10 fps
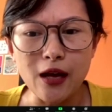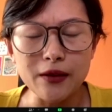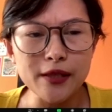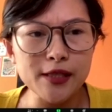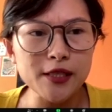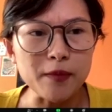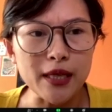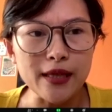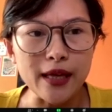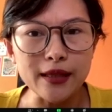does this
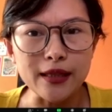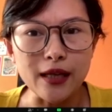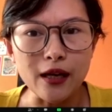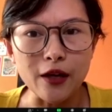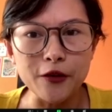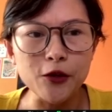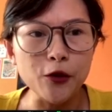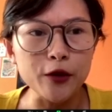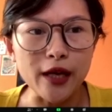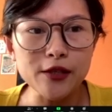mean that other
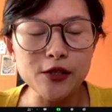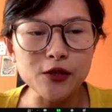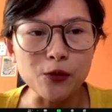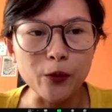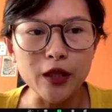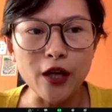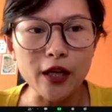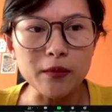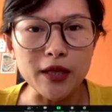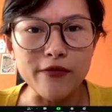hotels will not
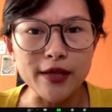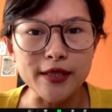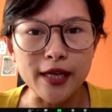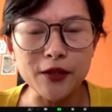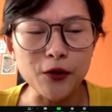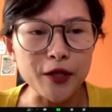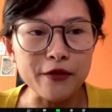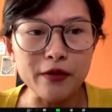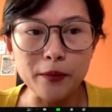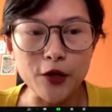be investigated or
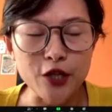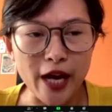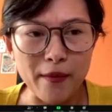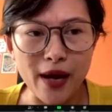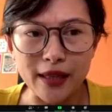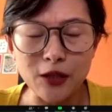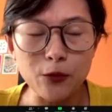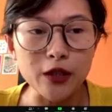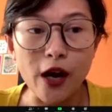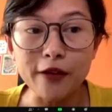even Berjaya Makati
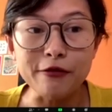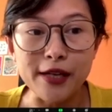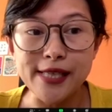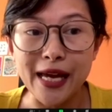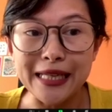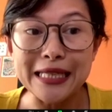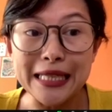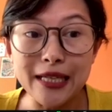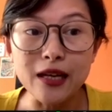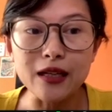will not face any
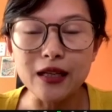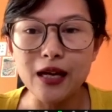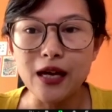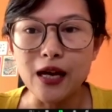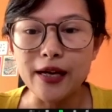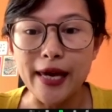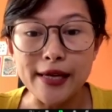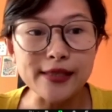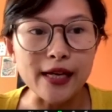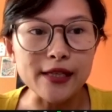legal
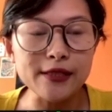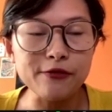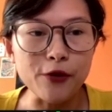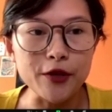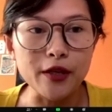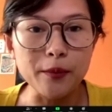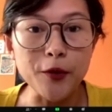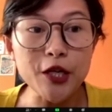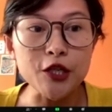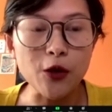cases for the
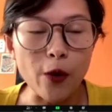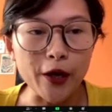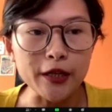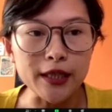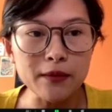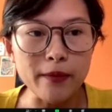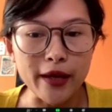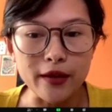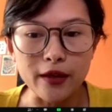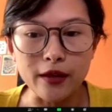breach in quarantine by
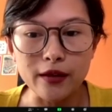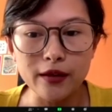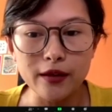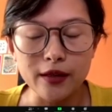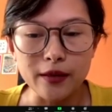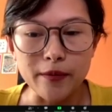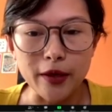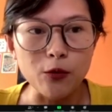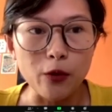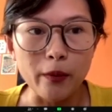
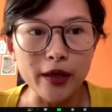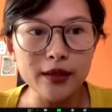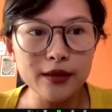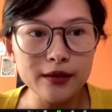the woman?